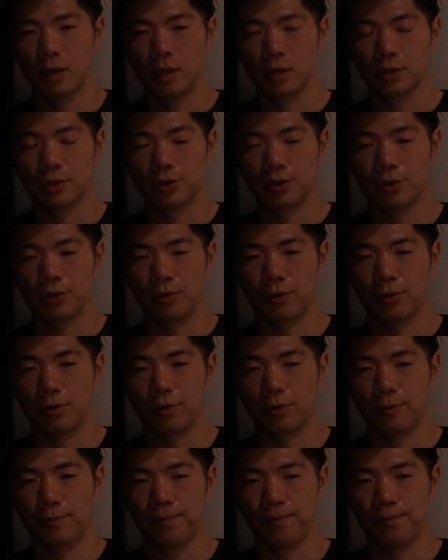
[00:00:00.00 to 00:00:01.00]

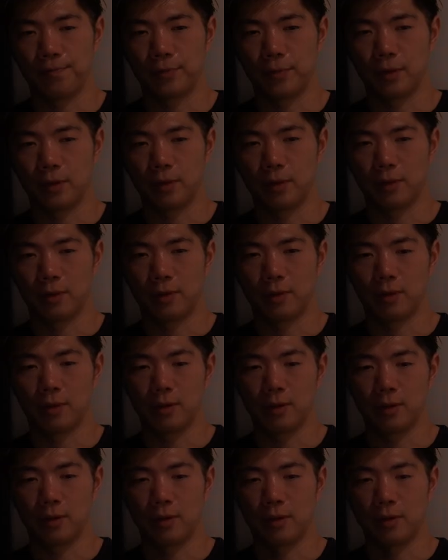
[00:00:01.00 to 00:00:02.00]
So
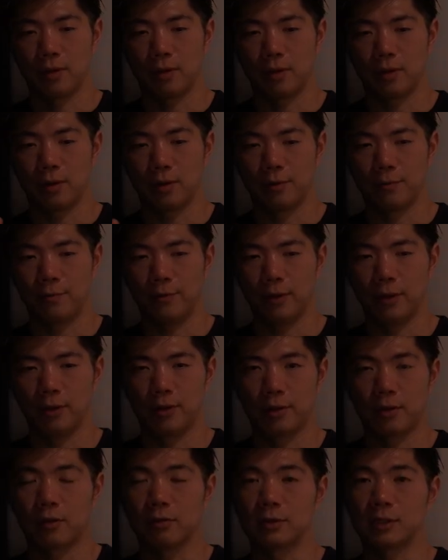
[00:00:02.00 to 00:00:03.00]

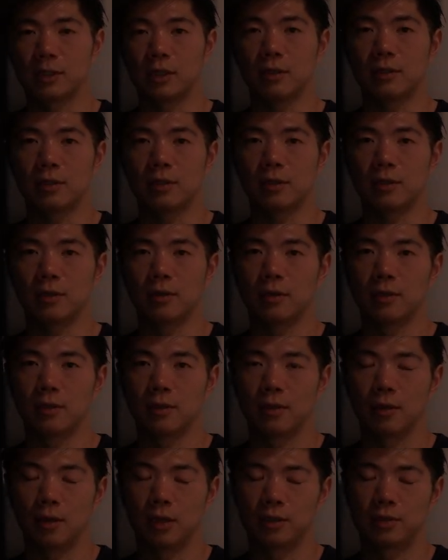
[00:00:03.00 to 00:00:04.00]
with consulting
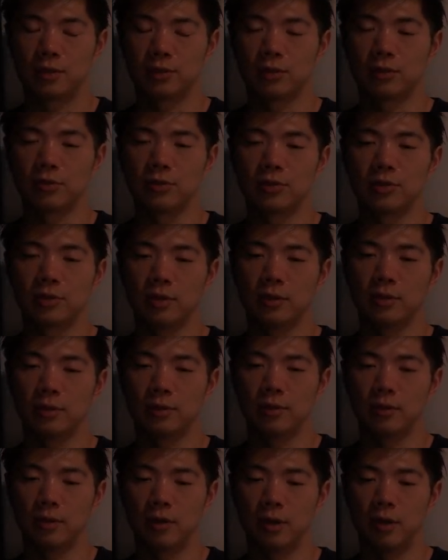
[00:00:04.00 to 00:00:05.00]
to consult
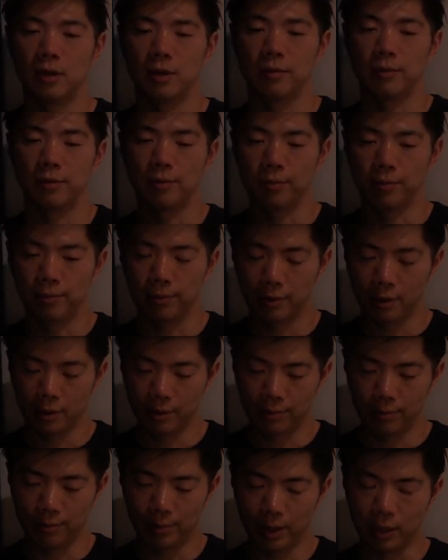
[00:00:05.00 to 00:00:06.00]

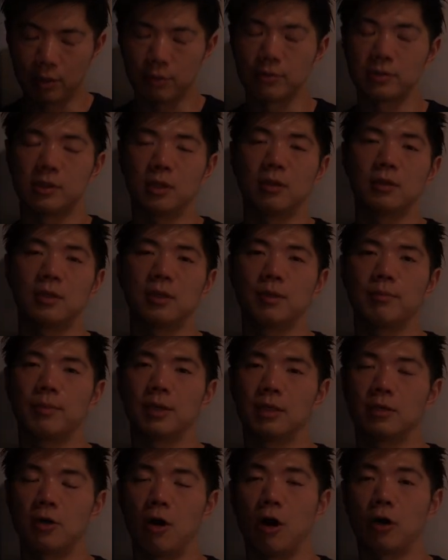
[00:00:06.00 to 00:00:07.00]
by consulting
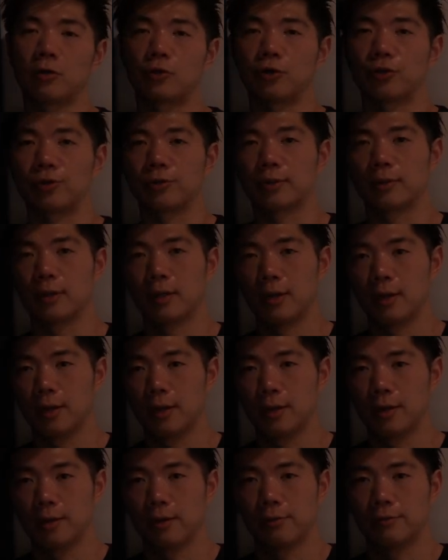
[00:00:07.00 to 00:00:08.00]
my doctor,
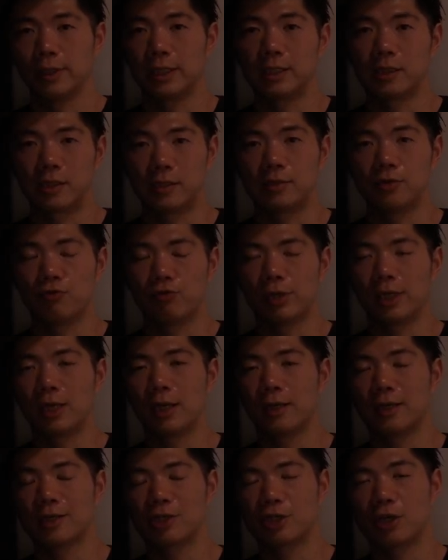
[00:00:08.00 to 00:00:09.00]
we
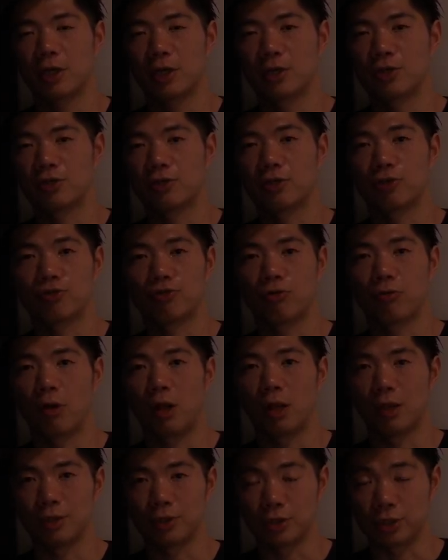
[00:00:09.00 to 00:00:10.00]
kind of changed the
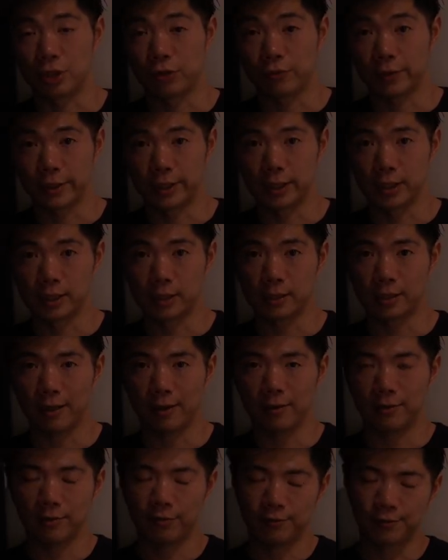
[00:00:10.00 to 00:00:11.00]
strategy, which is
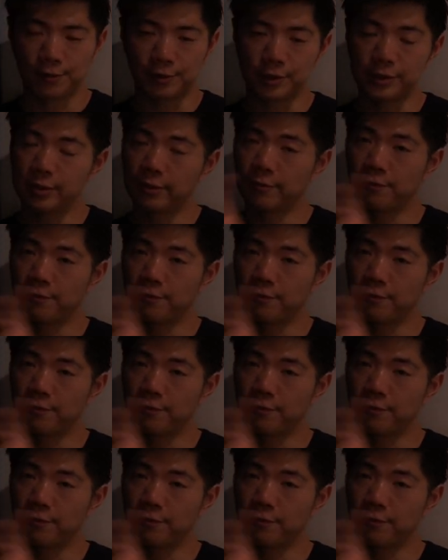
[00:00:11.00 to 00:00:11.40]
that first